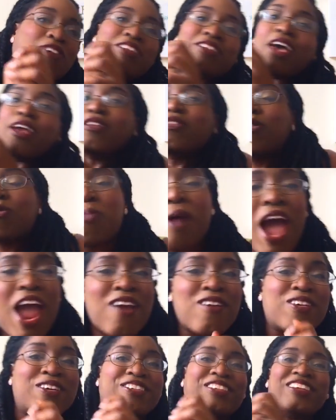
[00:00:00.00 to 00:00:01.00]
as I
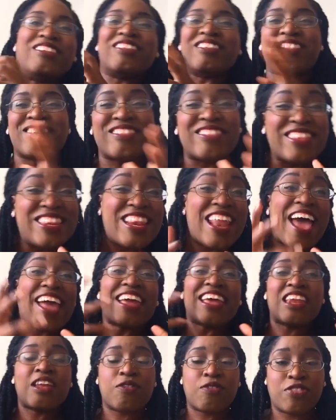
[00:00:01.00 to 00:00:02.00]
spiraled into this
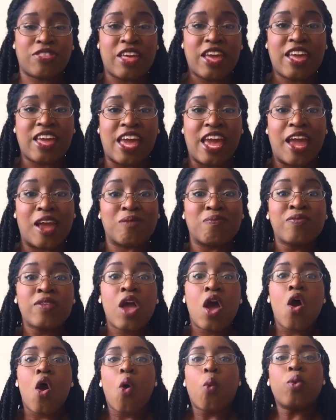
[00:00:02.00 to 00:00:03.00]
negative thinking.
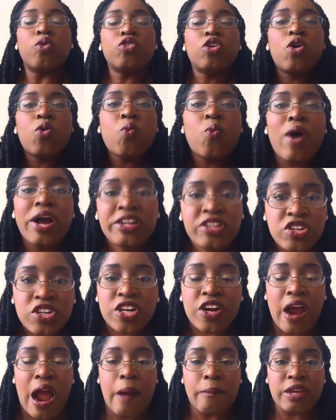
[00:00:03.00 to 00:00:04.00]
Well, no
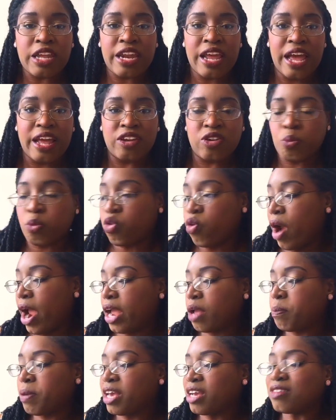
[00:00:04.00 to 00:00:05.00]
wonder I'm going to end up
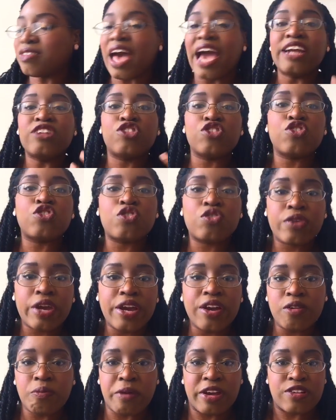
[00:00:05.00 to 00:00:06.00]
crying, because I just
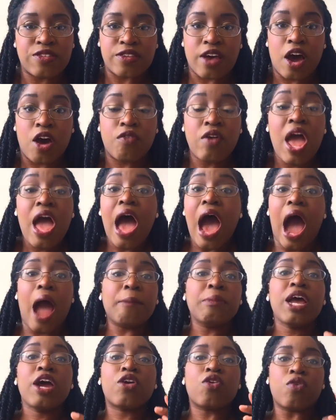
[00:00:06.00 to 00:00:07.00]
triggered myself.
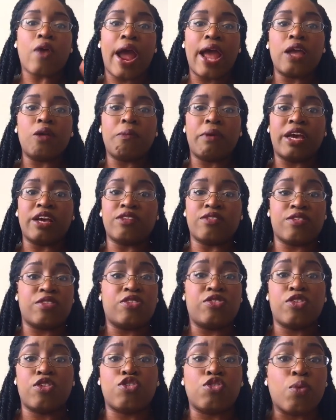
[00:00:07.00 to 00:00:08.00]
I'm not crying because of the
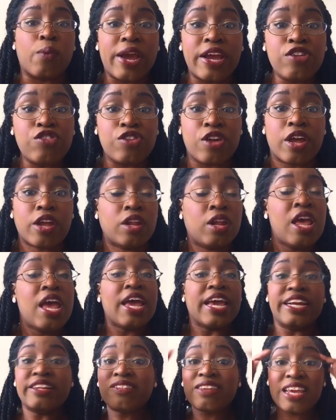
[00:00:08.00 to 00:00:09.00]
situation.
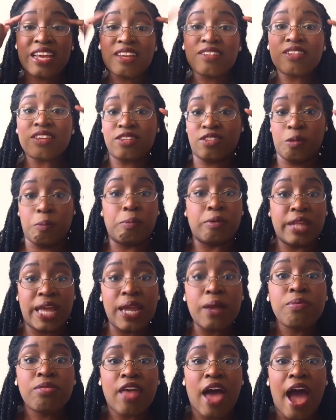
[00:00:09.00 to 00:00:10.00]
It's easy to
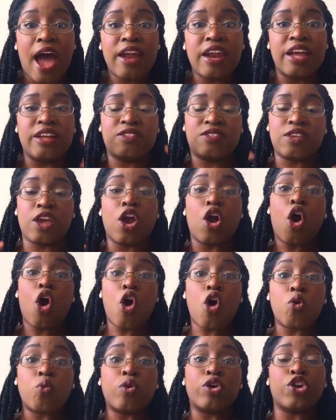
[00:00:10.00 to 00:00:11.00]
blame that and say,
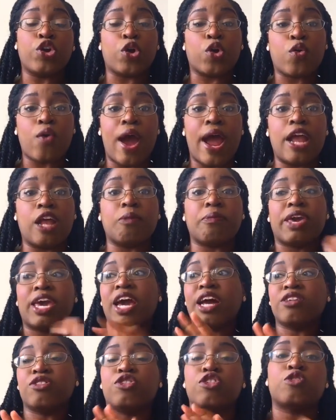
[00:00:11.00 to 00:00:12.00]
oh, well, you're crying
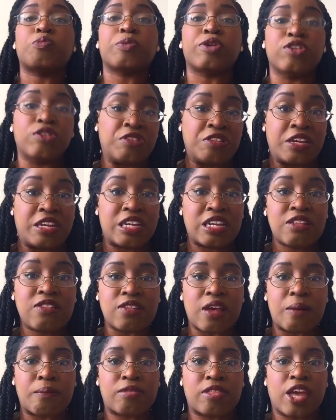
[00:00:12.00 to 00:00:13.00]
because this person did
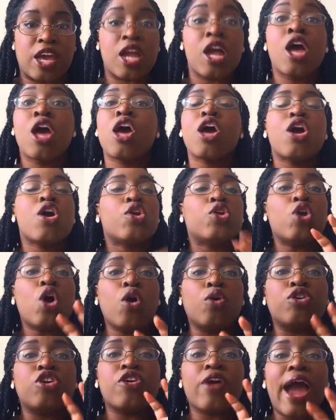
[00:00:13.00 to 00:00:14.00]
something.
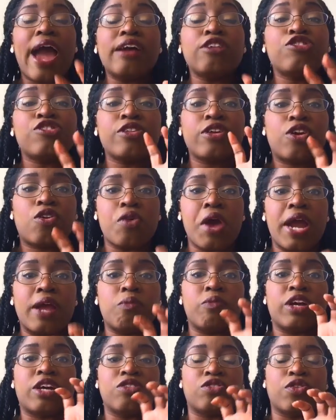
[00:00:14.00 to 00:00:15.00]
No, you're actually
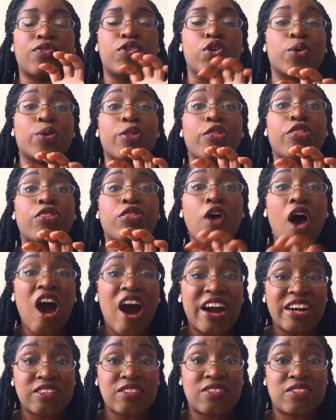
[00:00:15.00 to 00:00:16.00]
crying because of your
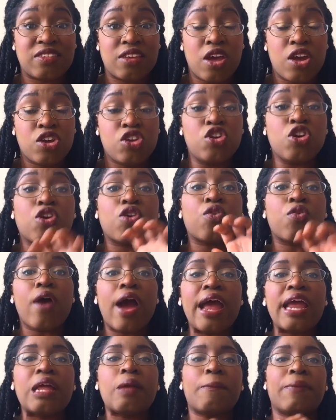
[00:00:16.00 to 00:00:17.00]
thoughts. You're
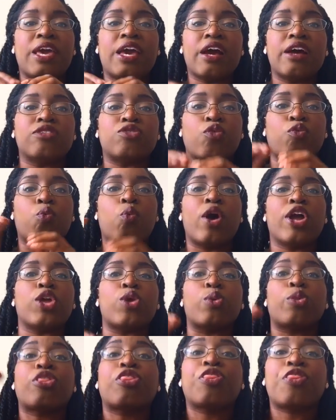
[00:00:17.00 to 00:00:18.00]
crying because of what
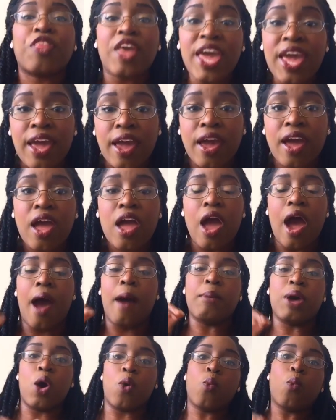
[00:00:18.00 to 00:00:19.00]
you think
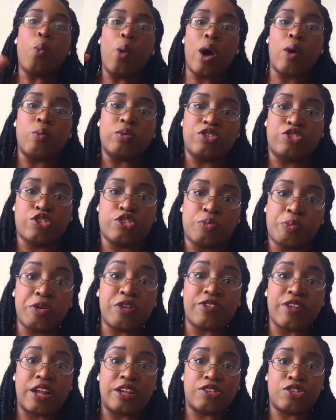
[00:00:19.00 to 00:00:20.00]
about what was just
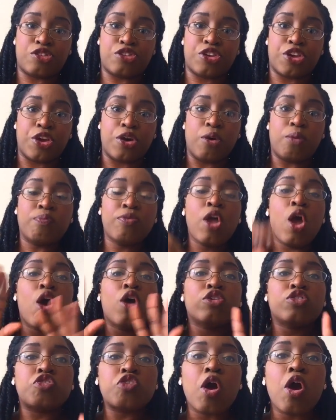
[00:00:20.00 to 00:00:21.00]
presented to you.
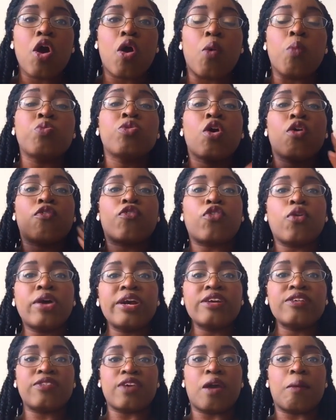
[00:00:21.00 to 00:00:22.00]
So, for
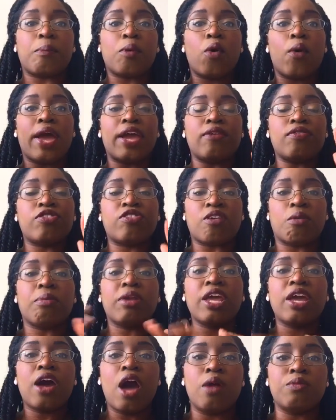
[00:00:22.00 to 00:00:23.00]
example, if
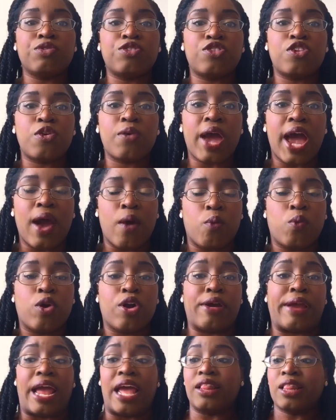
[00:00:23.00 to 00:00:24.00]
somebody comes to you at
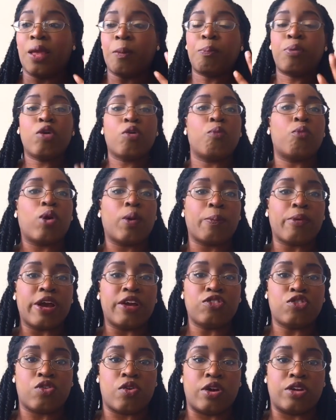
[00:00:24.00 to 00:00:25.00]
work and they put more
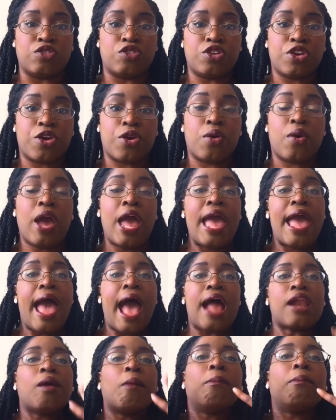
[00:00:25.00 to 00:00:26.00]
pressure onto you,
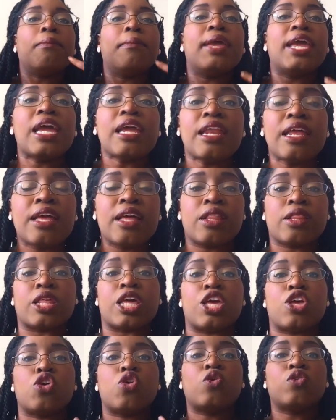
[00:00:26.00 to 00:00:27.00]
and immediately
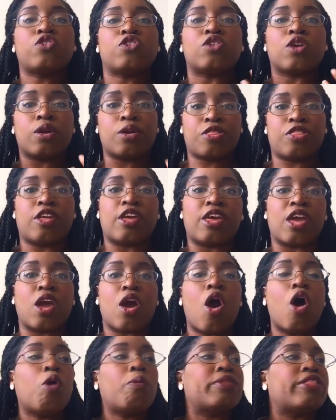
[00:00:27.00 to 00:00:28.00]
you start
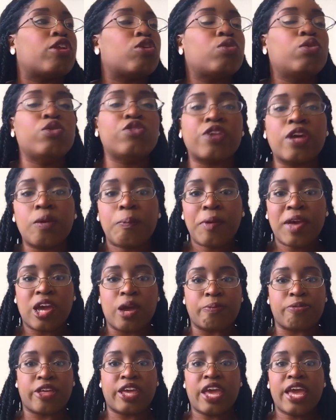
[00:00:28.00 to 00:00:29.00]
thinking, oh, but then who's going to pick
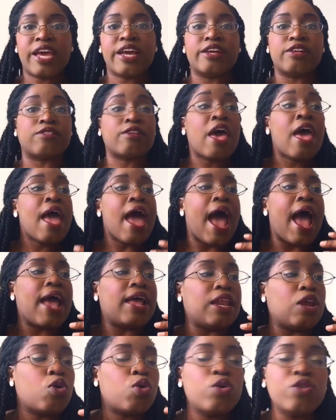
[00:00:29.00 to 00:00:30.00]
up the kids?
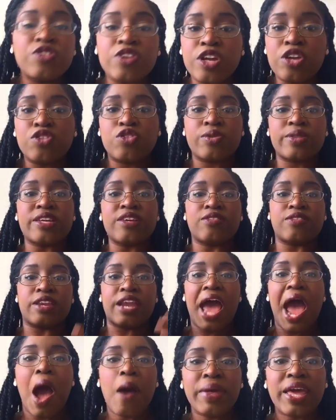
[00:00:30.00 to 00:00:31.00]
And who's going to do this? And
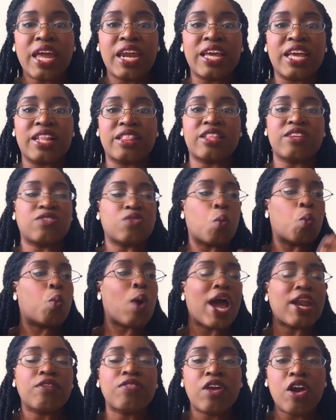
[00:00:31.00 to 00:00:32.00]
how am I going to get this? And
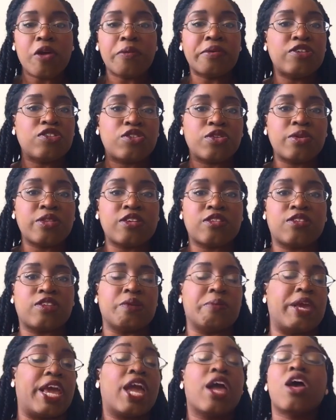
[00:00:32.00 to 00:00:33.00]
why do they always do this
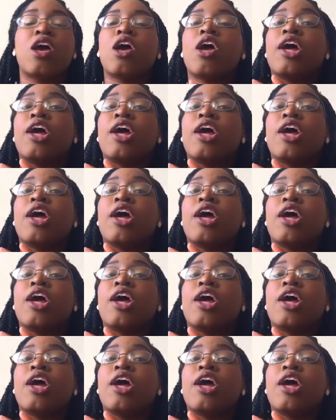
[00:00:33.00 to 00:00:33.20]
to me?